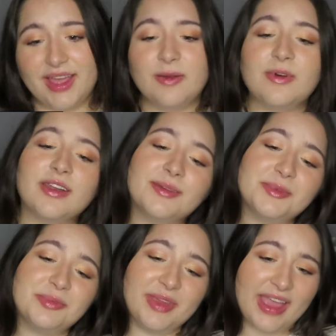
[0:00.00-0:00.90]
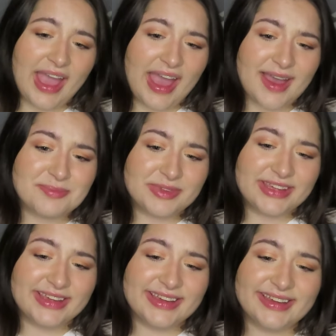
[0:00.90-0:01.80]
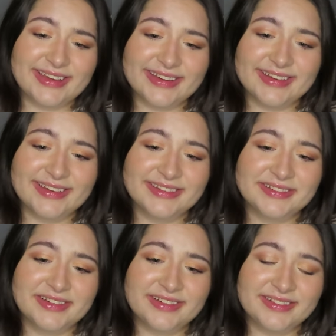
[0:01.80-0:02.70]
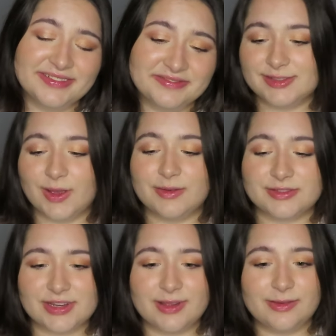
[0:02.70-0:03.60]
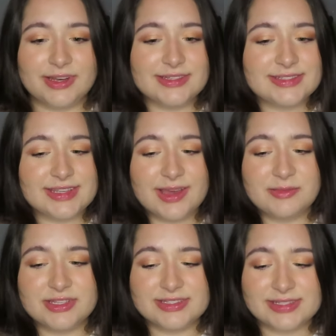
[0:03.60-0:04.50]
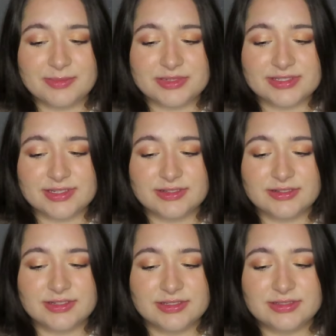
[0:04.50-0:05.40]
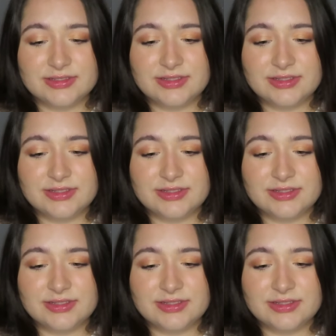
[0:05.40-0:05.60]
I want him to be happy. So I was right, we didn't see Emma this episode.